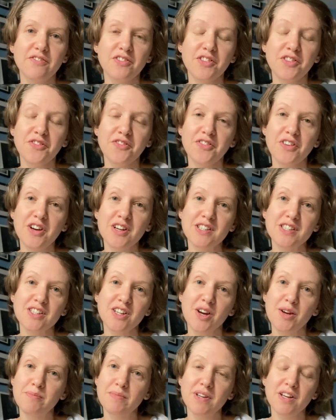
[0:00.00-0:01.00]
for the first
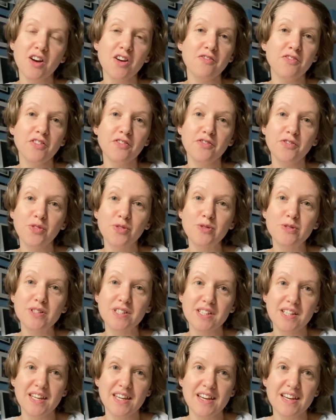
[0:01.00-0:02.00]
time in over
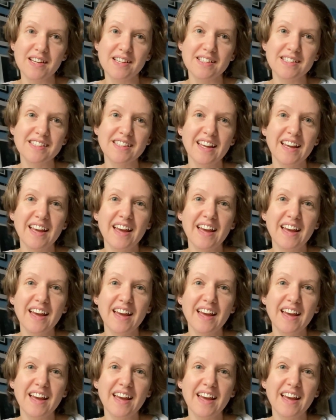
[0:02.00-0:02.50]
40 years,